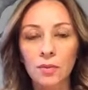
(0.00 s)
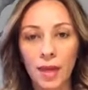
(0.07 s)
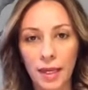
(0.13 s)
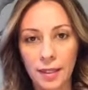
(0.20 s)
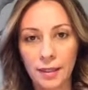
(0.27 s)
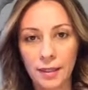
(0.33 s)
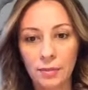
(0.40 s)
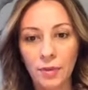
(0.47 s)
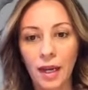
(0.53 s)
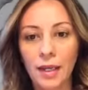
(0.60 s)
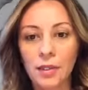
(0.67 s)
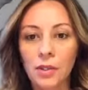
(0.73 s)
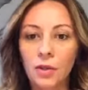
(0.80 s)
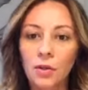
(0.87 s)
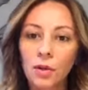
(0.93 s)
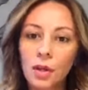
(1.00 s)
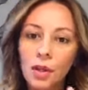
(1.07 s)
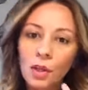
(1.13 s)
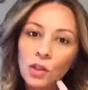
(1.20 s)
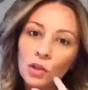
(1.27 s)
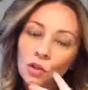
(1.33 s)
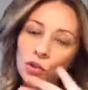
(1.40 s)
race, right? So
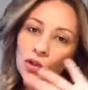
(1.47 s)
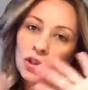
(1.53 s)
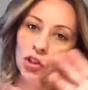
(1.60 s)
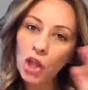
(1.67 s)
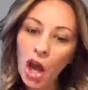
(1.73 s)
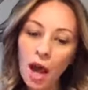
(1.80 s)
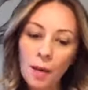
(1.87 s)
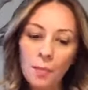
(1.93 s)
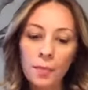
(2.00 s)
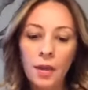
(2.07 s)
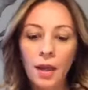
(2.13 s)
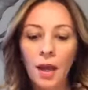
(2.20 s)
stop